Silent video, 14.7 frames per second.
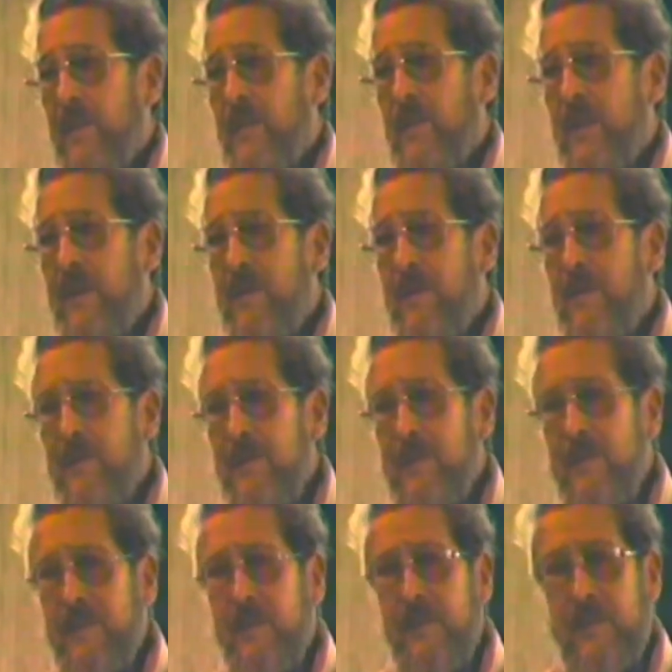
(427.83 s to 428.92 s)
Their
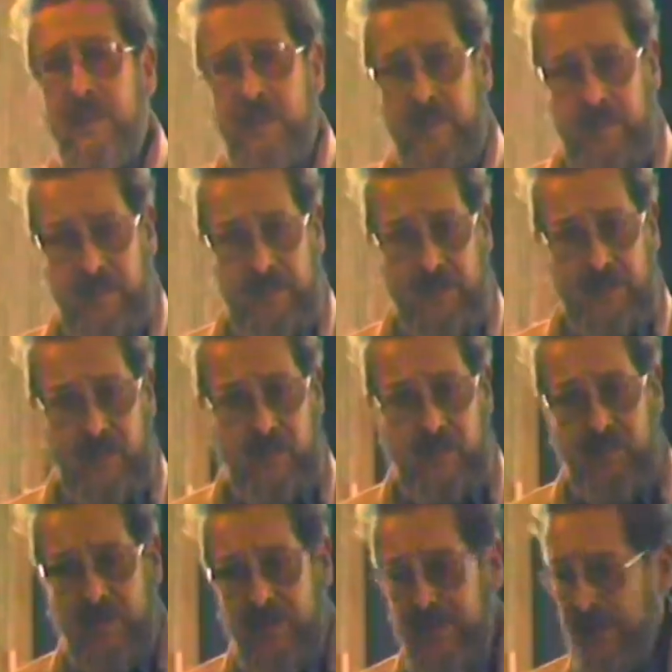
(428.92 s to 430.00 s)
notion is
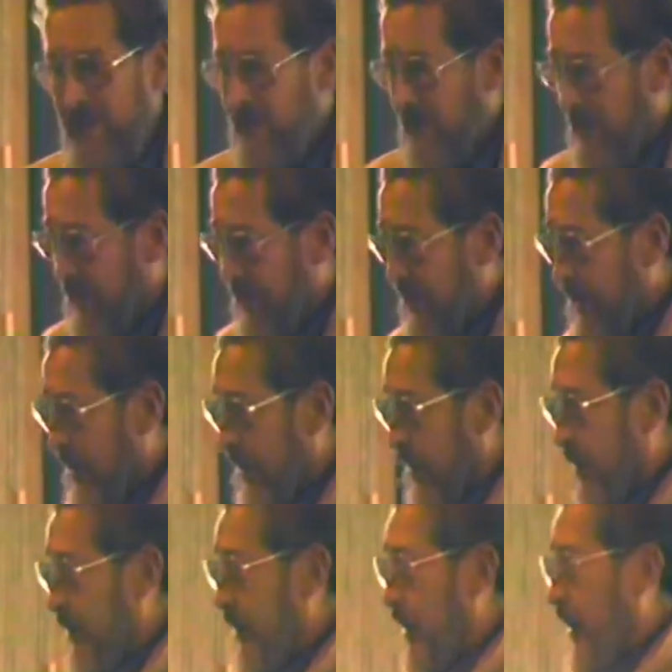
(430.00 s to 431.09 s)
held by some
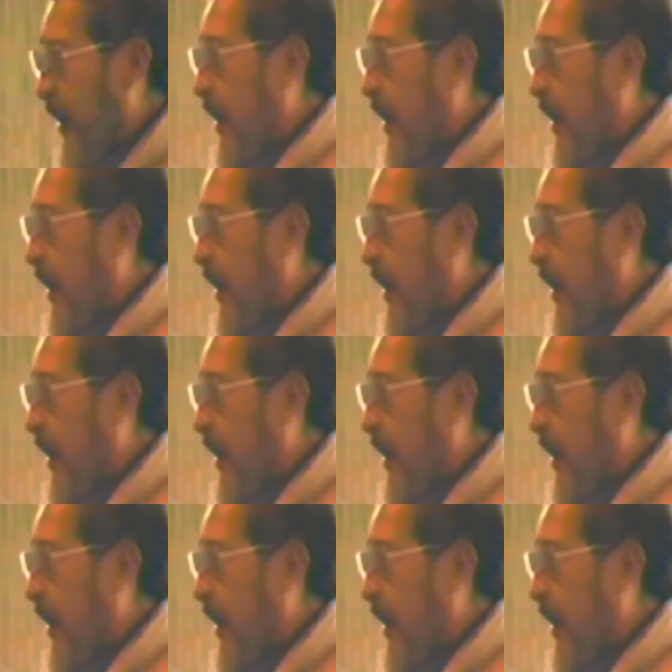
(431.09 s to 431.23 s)
libertarians